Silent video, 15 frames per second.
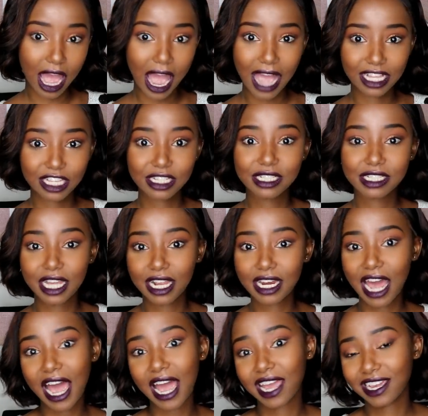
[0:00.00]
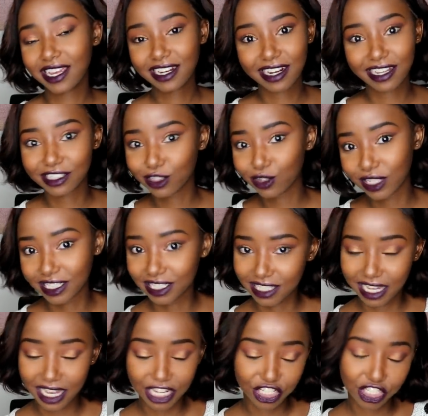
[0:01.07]
I just said hi na story
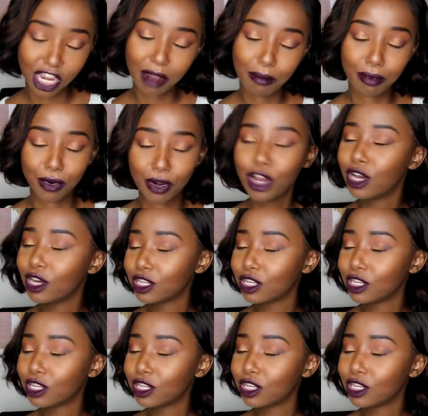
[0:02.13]
zikaisha hapo.